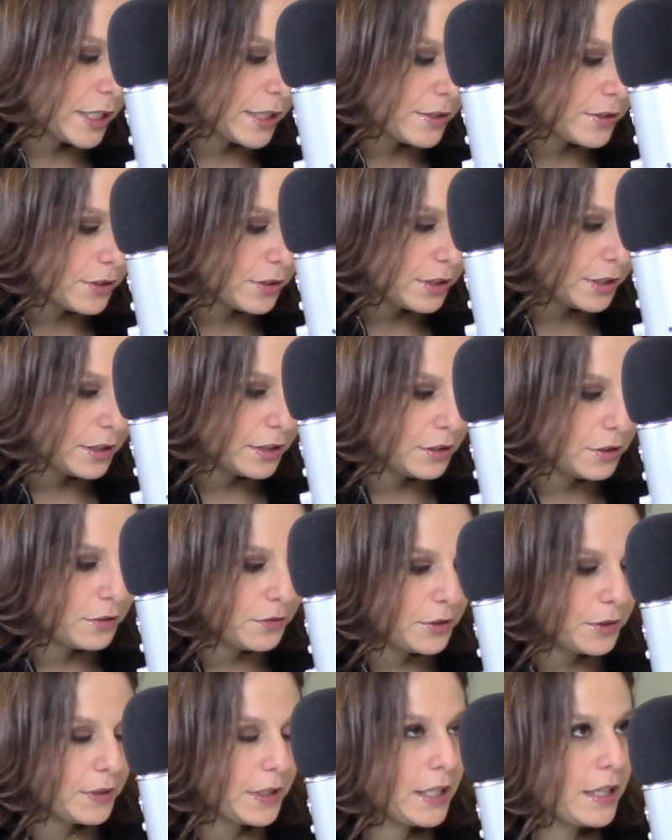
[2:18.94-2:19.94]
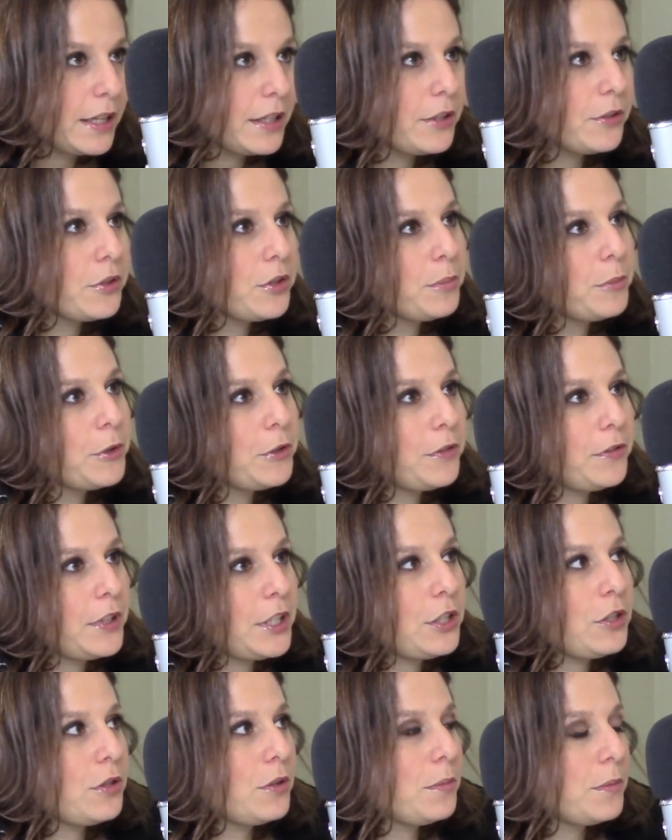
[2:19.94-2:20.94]
I started Interviewingio, the
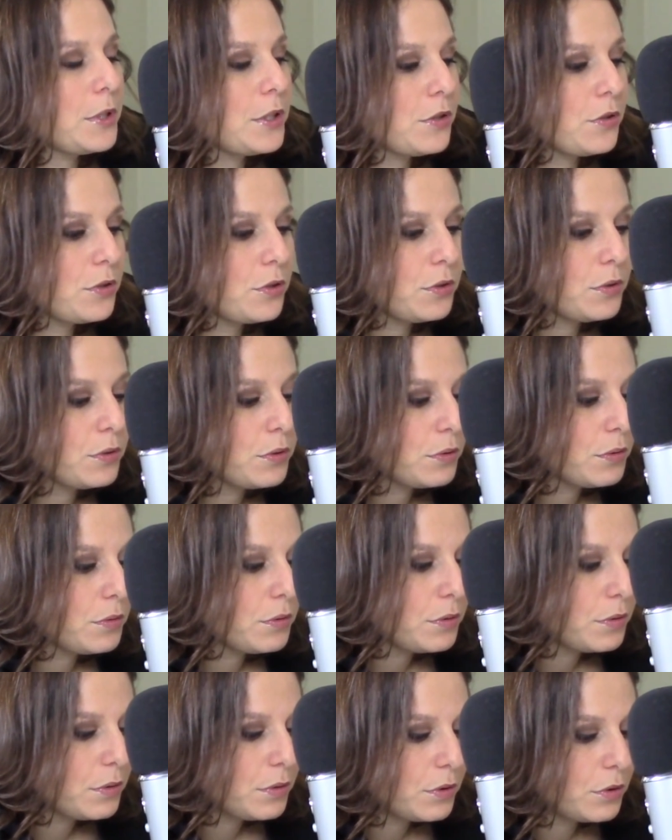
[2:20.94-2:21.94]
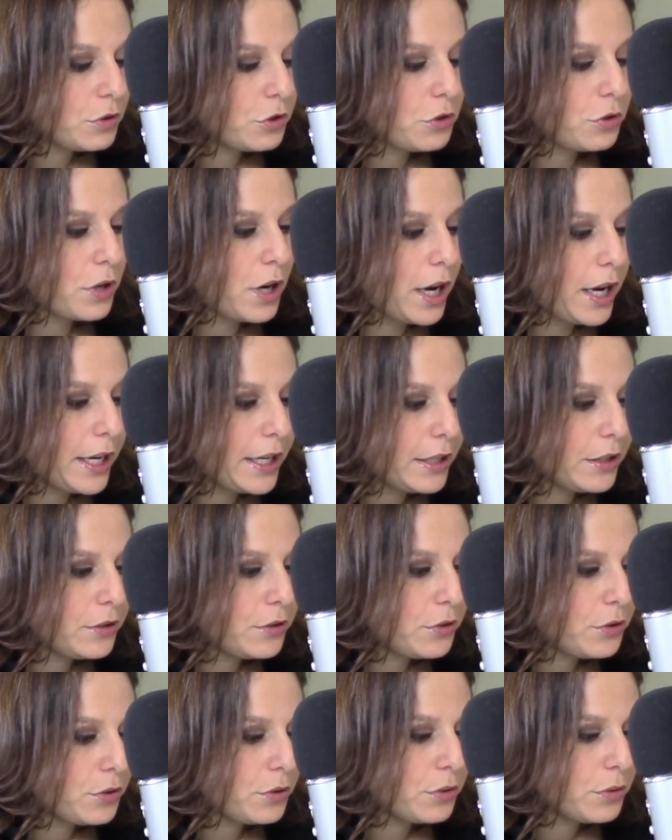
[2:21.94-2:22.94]
motivation was to try
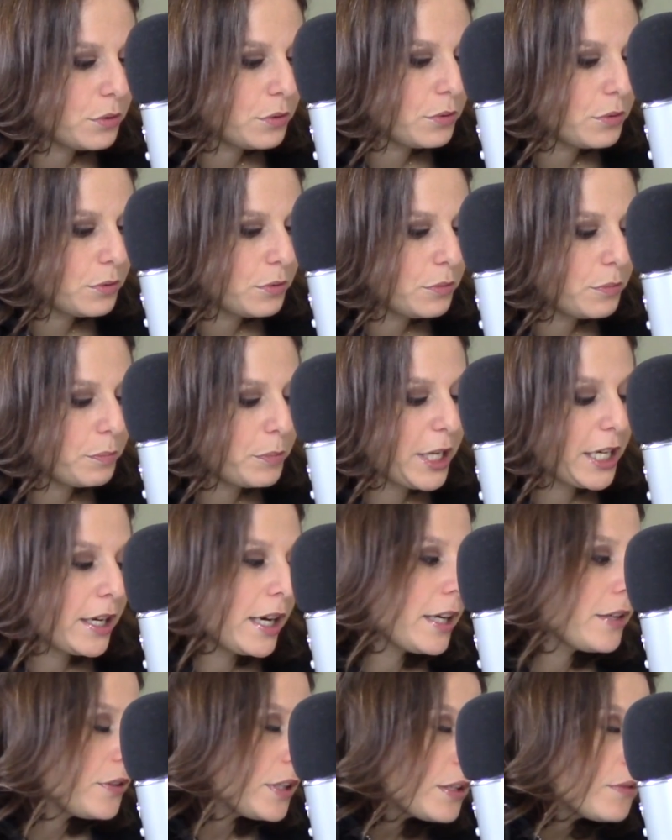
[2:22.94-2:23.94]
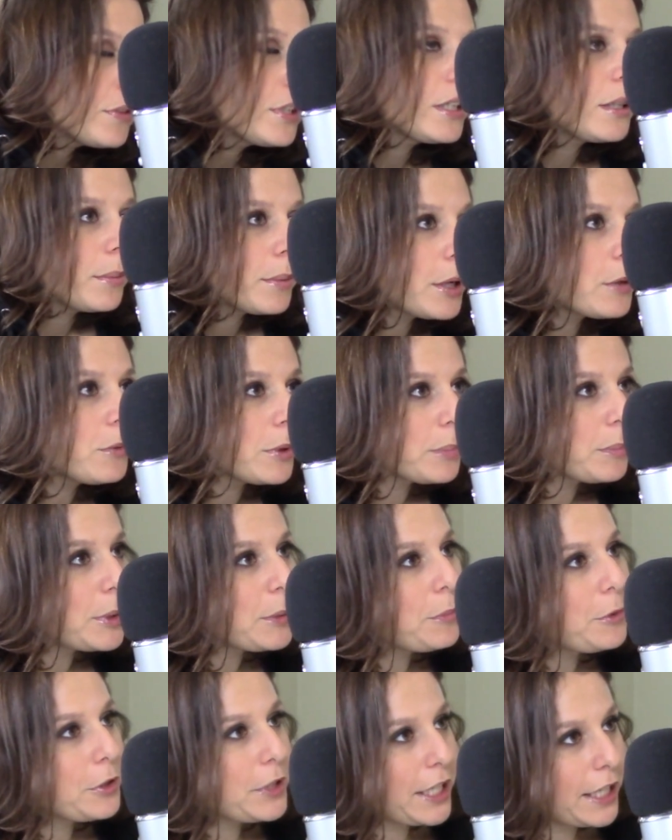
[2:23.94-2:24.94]
to make hiring really about what
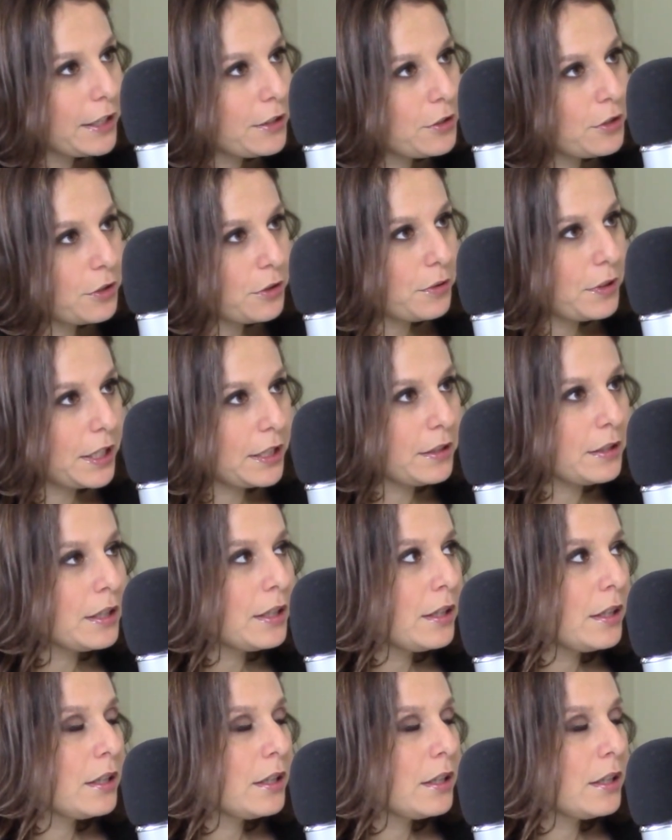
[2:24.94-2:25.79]
people can do and